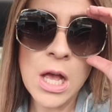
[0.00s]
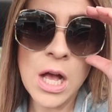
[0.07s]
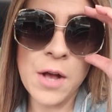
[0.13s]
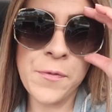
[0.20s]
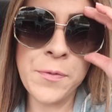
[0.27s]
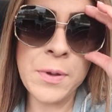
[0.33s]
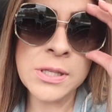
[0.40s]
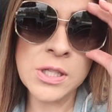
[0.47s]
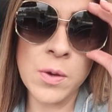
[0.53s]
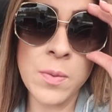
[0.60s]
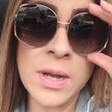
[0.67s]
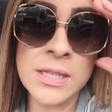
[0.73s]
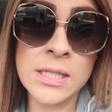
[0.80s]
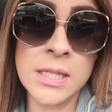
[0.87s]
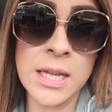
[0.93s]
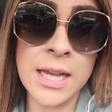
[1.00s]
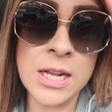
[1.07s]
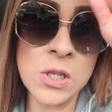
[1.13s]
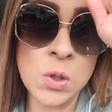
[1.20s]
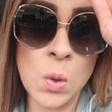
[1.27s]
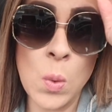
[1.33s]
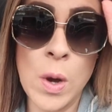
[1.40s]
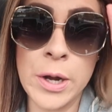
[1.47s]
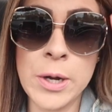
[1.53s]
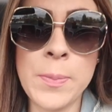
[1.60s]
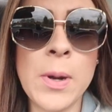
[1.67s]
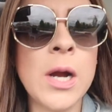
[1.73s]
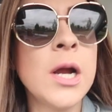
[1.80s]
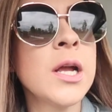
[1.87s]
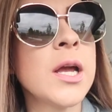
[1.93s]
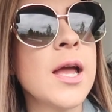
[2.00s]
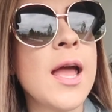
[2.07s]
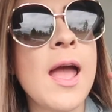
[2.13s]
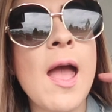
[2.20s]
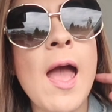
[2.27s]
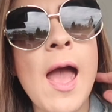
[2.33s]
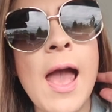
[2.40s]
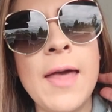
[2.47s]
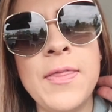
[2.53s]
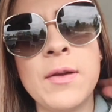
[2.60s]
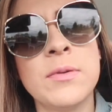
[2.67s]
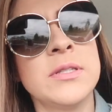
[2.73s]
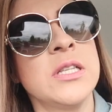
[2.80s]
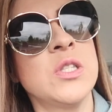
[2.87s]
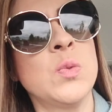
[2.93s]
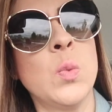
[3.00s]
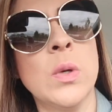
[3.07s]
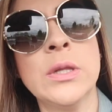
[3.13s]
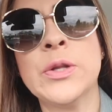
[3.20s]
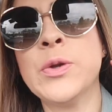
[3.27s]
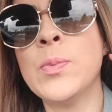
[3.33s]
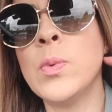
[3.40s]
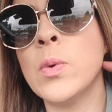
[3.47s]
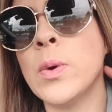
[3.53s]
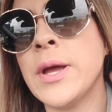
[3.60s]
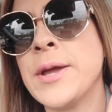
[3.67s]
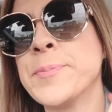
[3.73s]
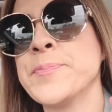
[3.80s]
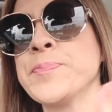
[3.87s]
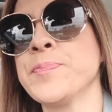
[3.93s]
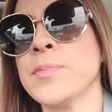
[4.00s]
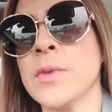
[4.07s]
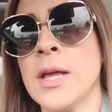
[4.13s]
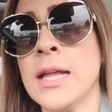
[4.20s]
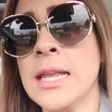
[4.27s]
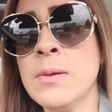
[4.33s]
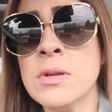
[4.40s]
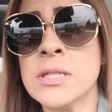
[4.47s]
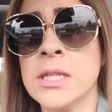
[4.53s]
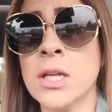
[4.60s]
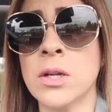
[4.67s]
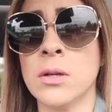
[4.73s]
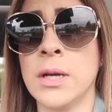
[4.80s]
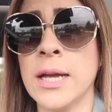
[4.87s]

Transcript: A few weeks ago, we went to the indoor water park, and there was this one little boy, and he was little.